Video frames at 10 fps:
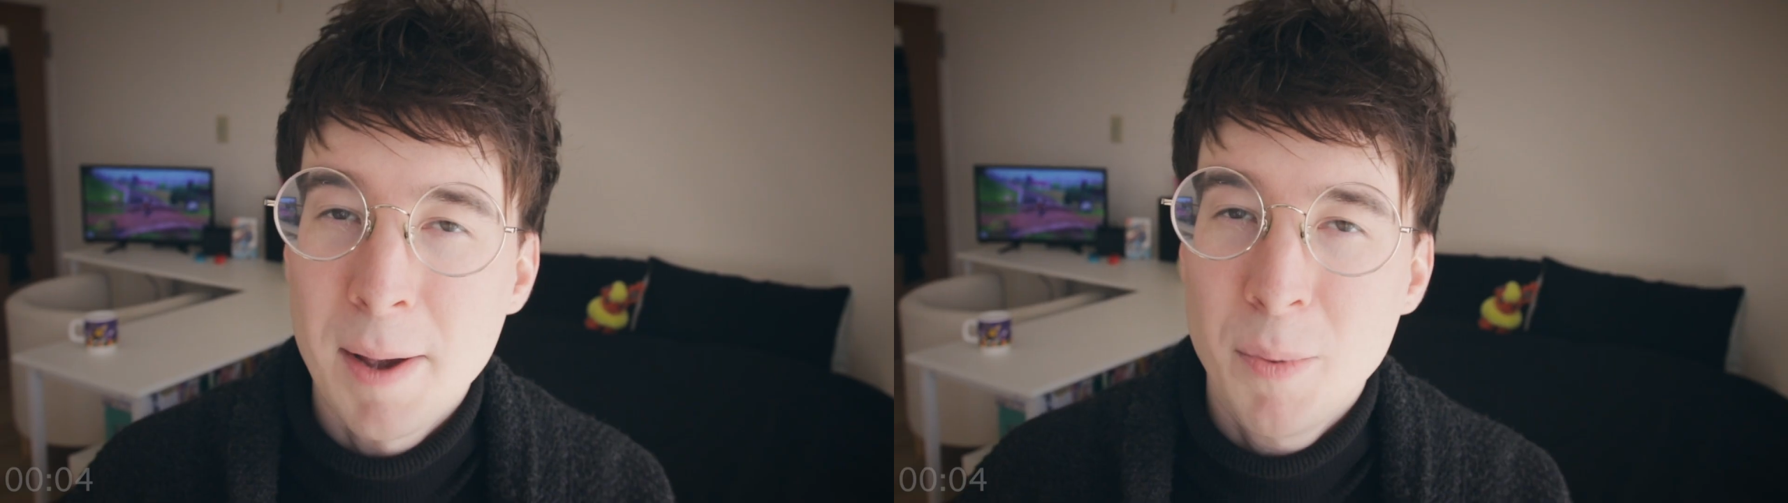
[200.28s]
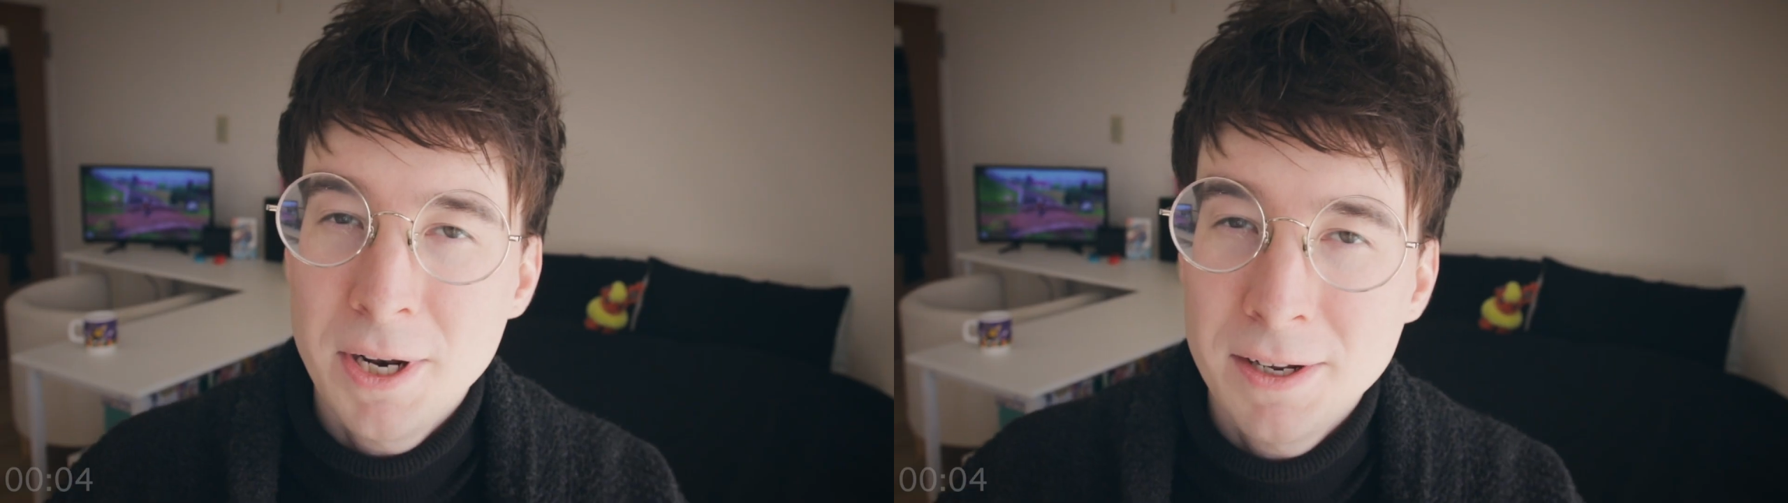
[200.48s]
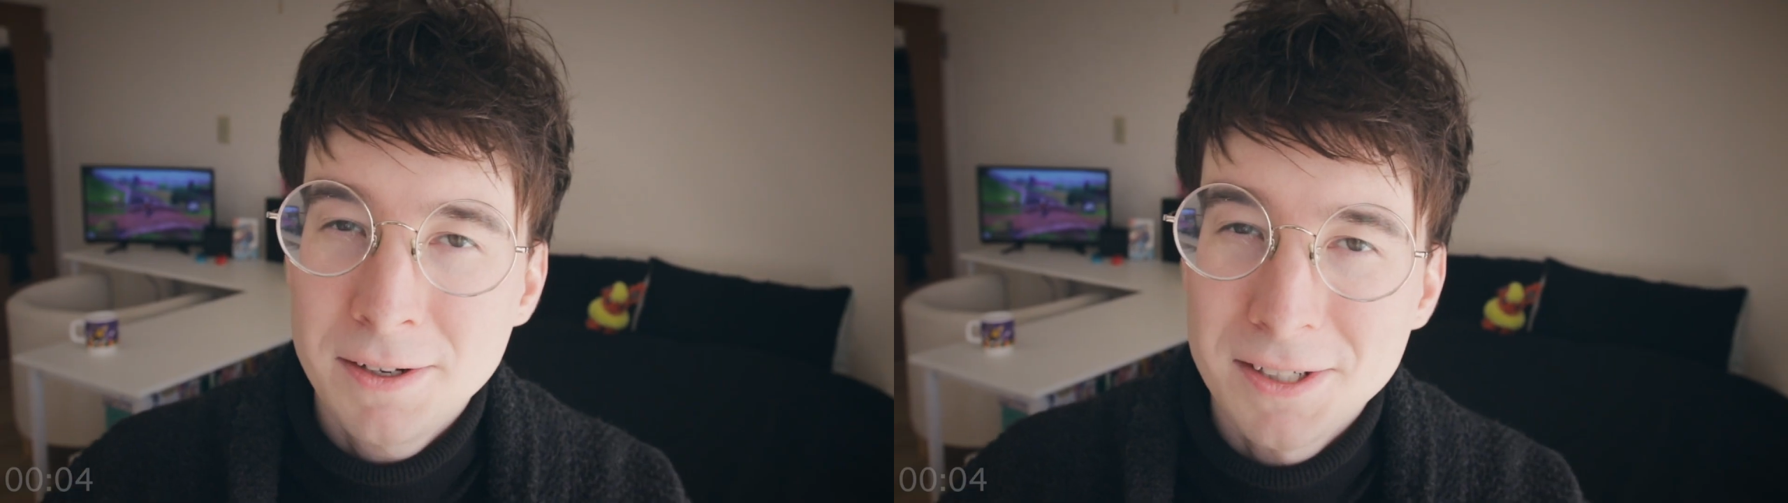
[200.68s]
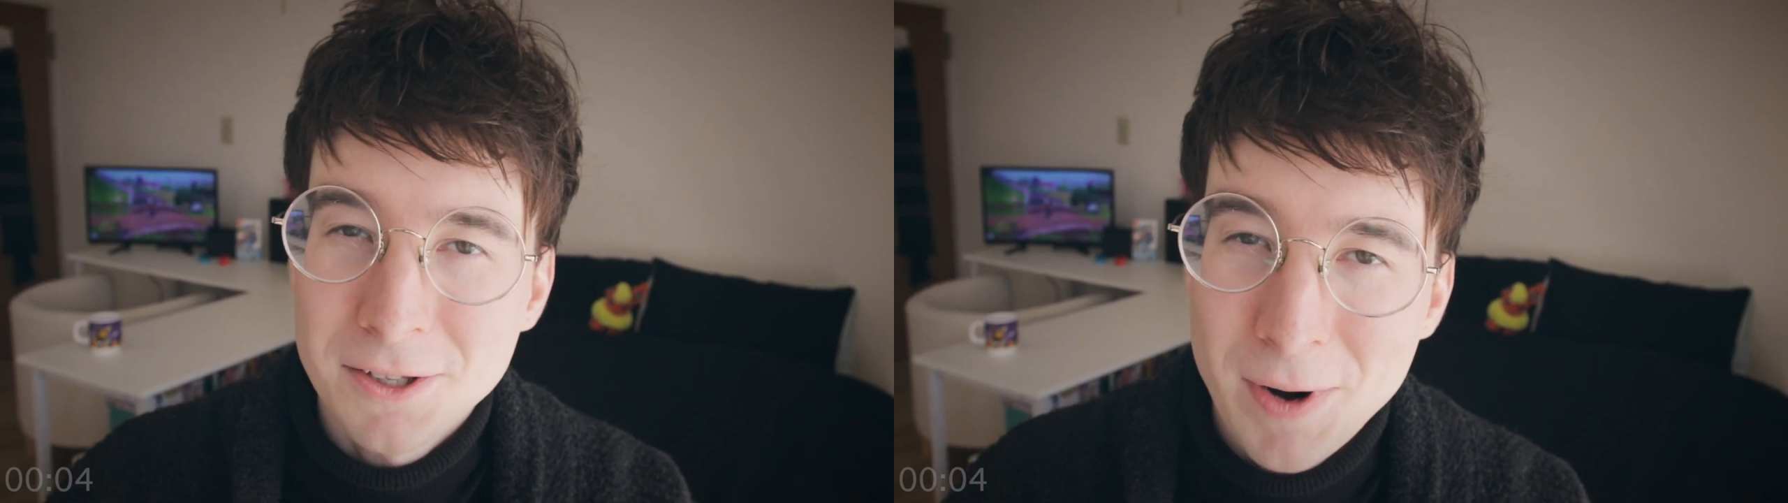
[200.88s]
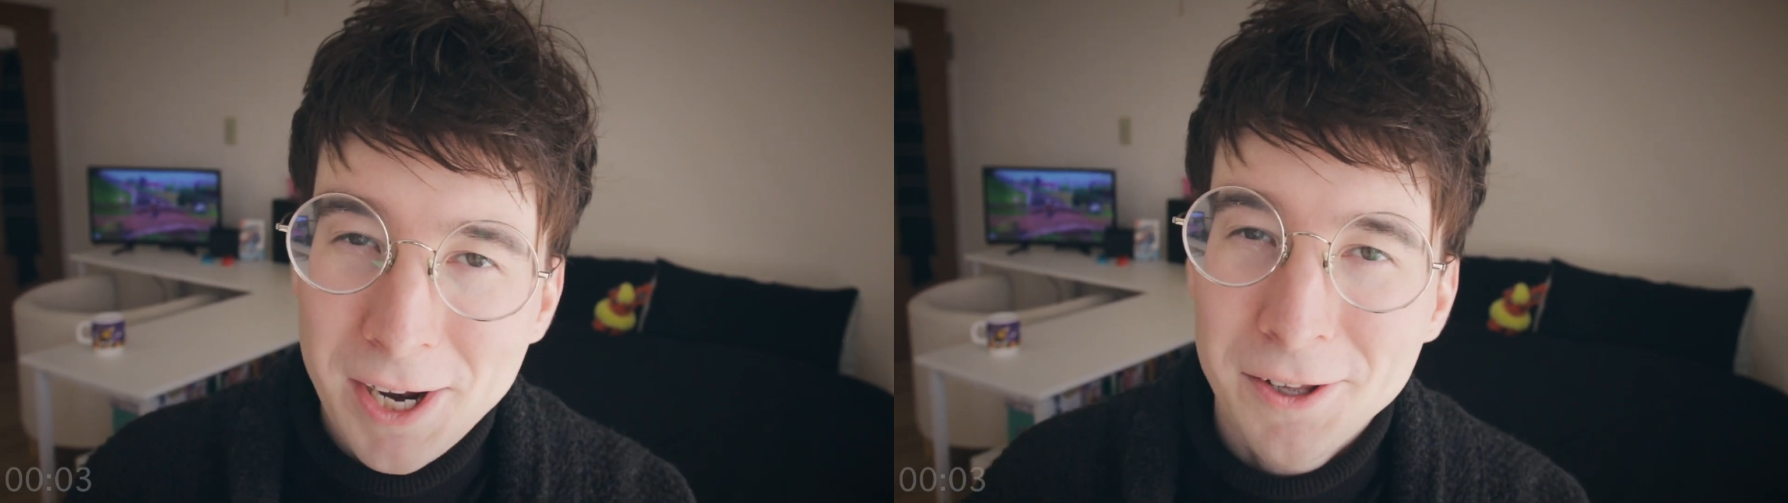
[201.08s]
And putting
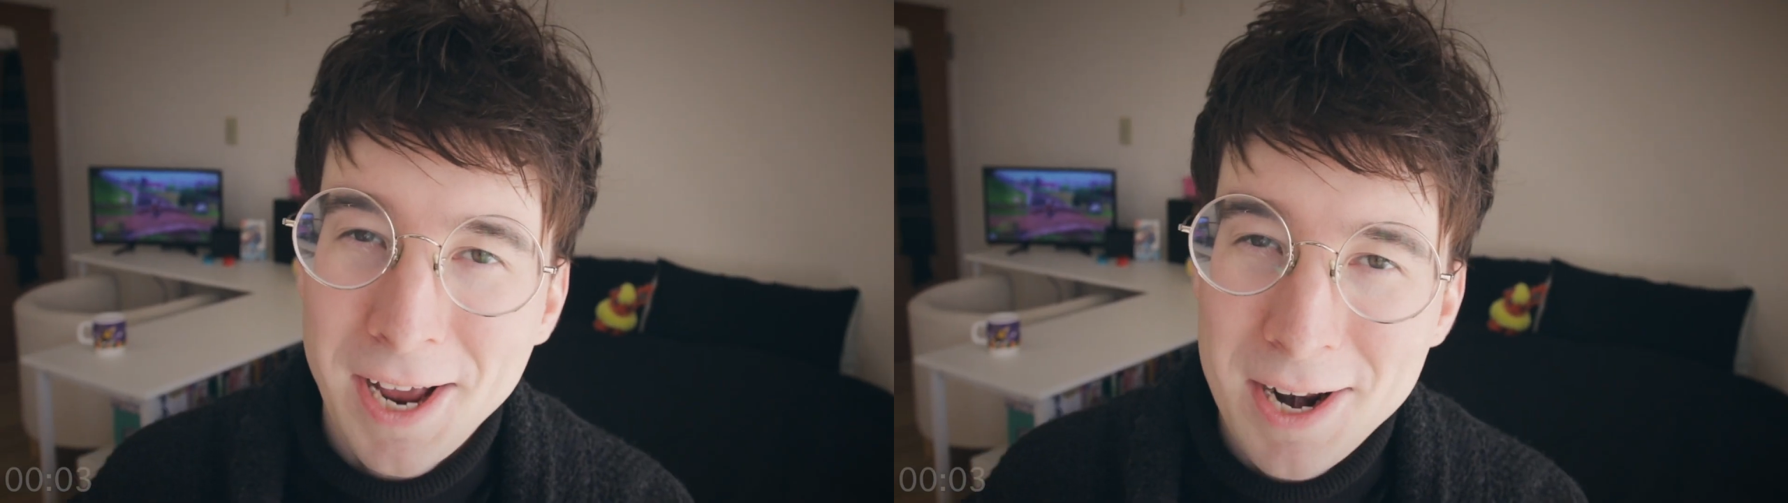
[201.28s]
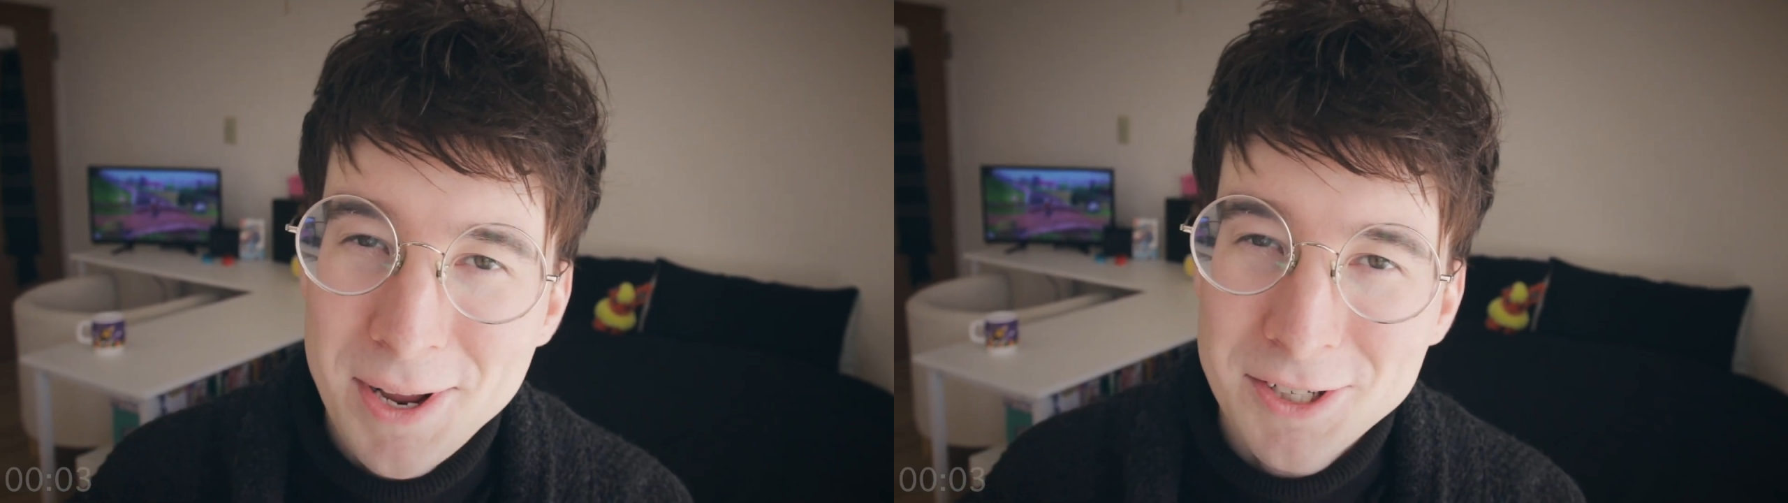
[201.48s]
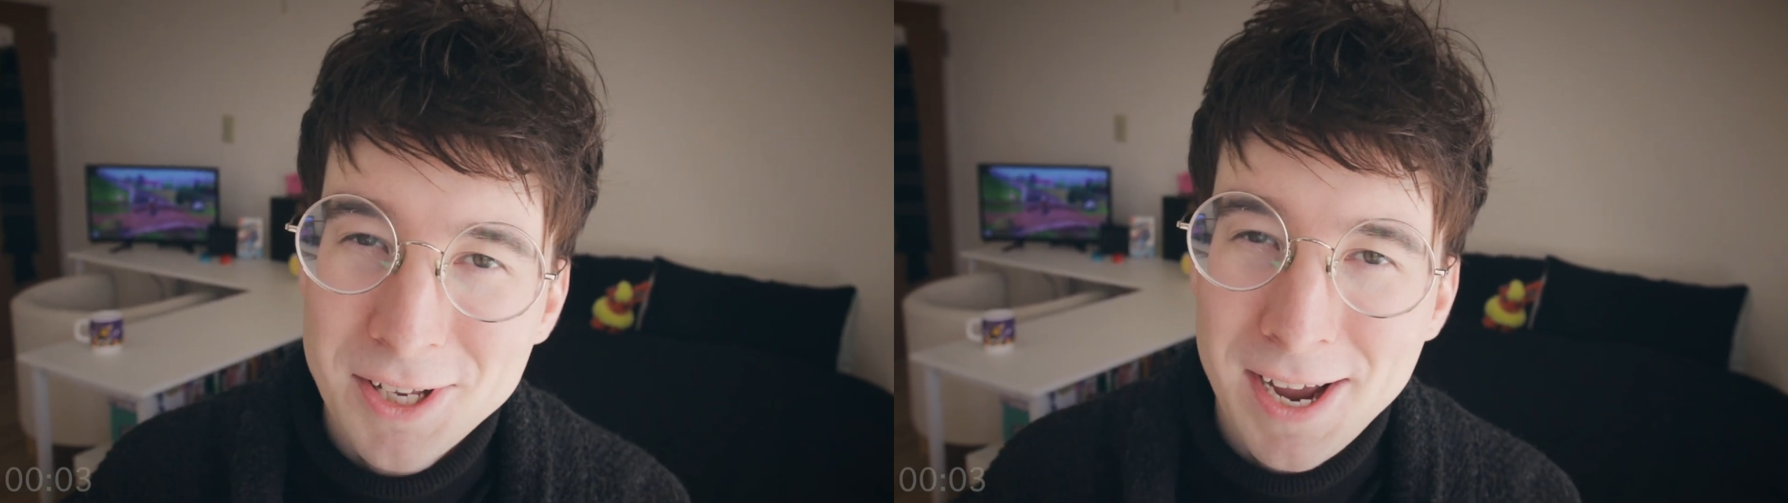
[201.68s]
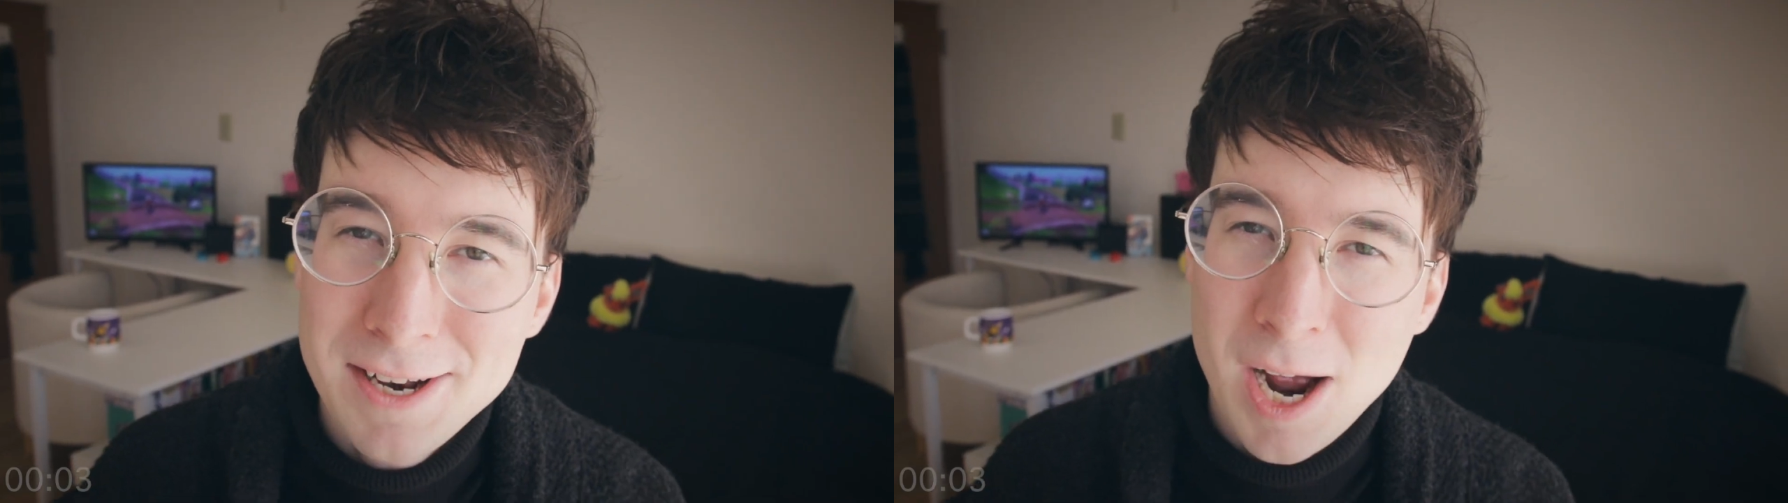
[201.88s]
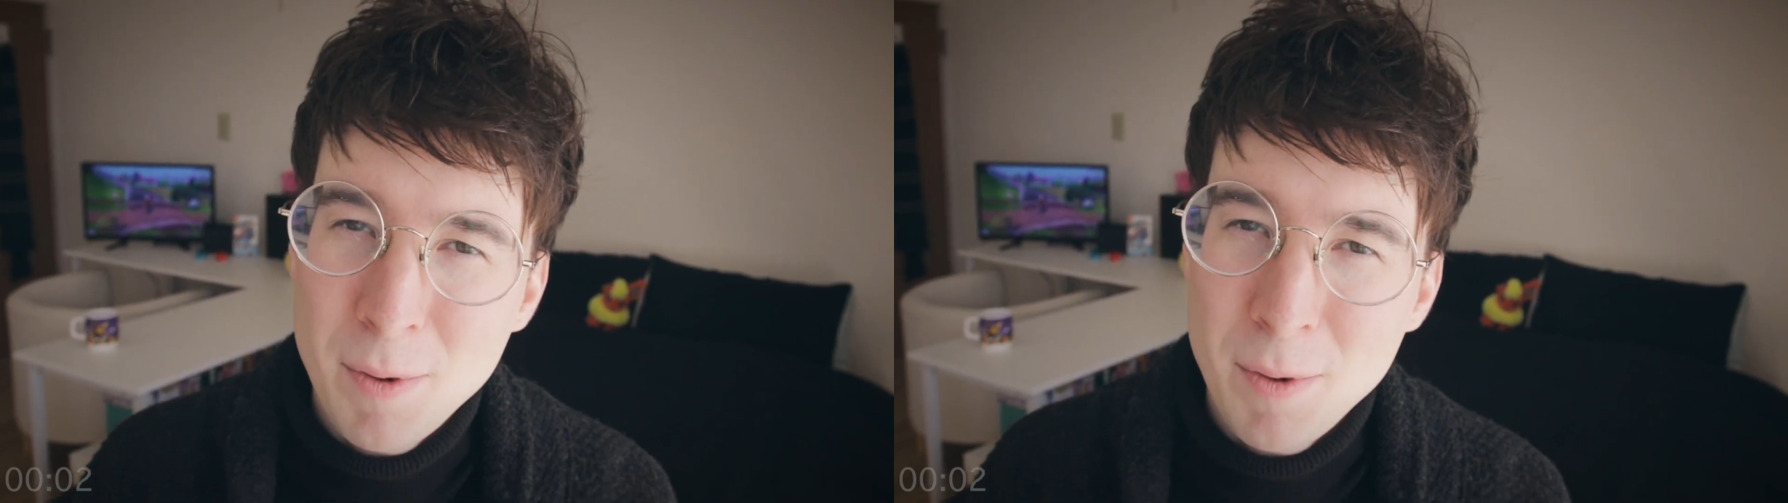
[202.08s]
the regular anime aside,